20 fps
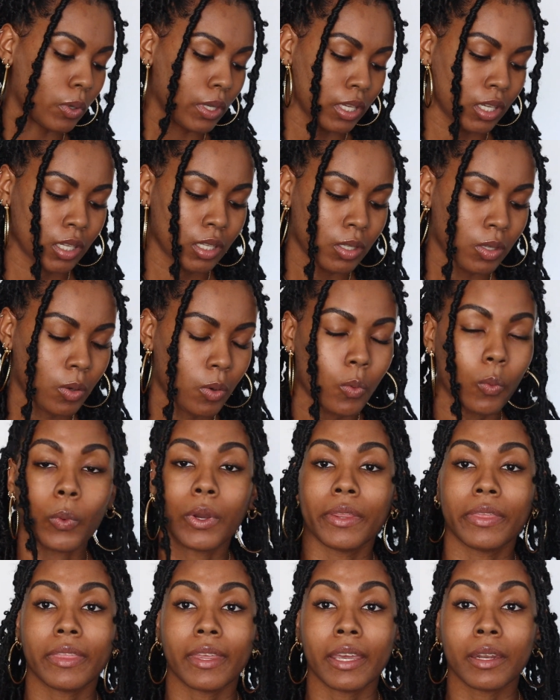in
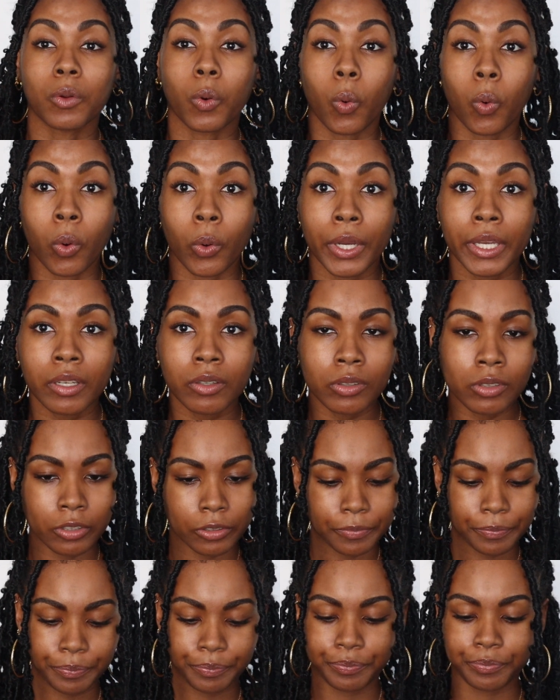with an oil.
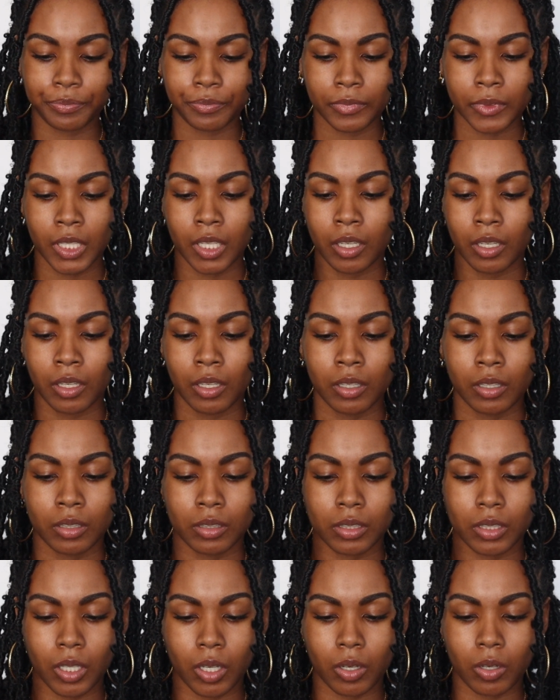
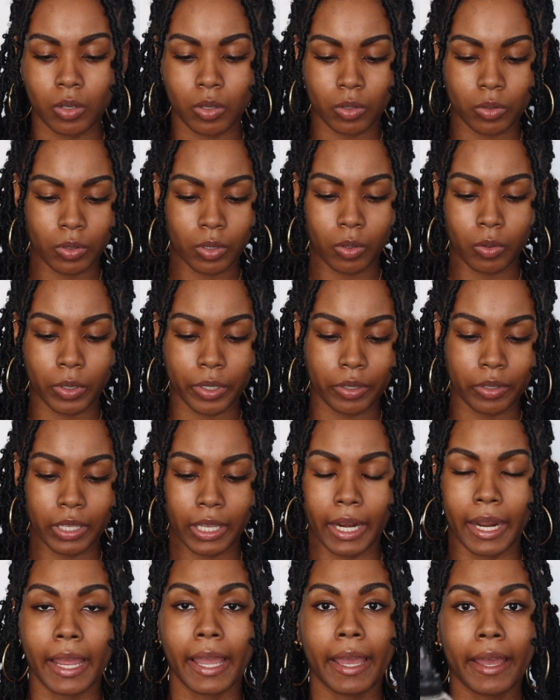So the oil
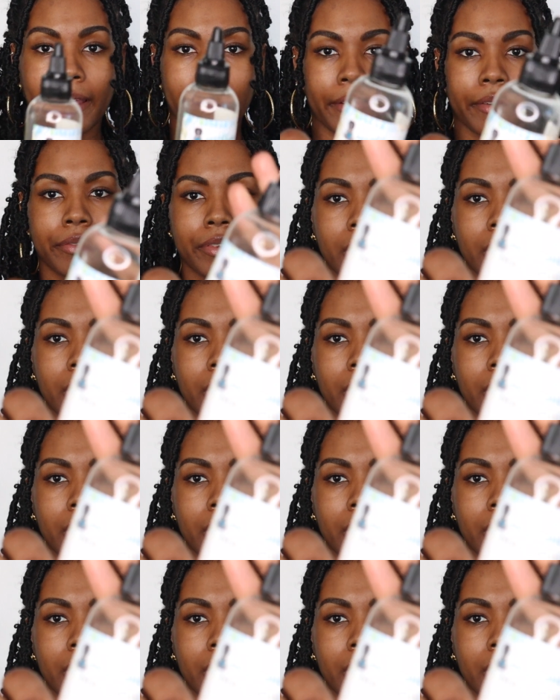that I have